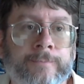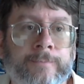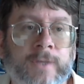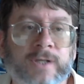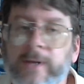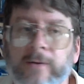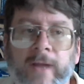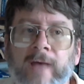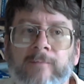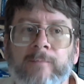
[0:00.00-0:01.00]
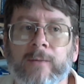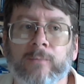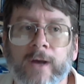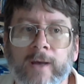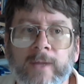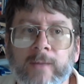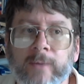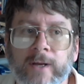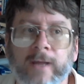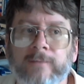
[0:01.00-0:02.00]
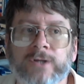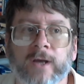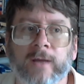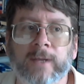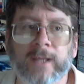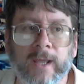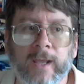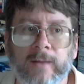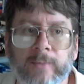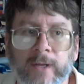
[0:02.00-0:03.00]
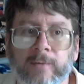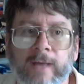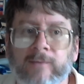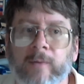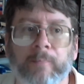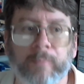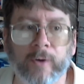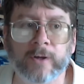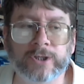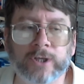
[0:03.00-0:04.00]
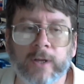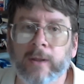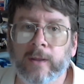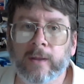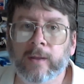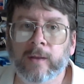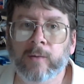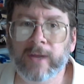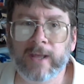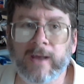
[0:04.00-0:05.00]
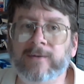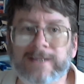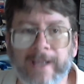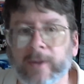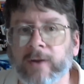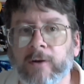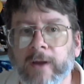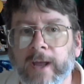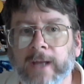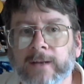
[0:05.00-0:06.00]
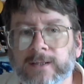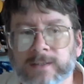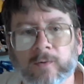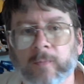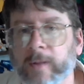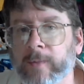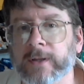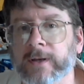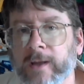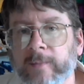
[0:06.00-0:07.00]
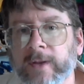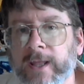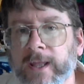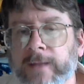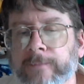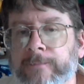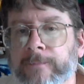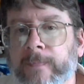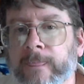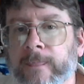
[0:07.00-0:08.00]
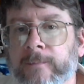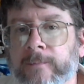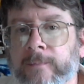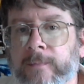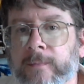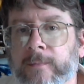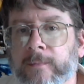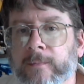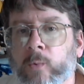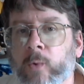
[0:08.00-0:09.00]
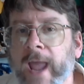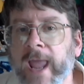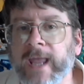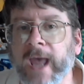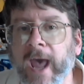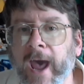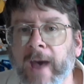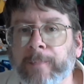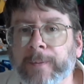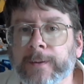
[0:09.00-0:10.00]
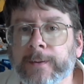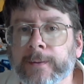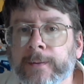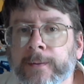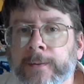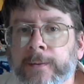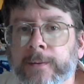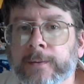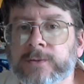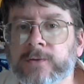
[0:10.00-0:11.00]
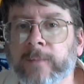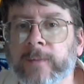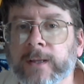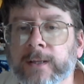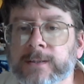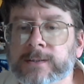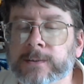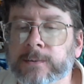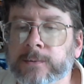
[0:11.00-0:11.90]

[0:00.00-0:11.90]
Because we don't have Mitt Romney, we don't have John McCain, we don't have a Bush. We have a Democrat as the Republican nominee. Wake up, Trumplicans.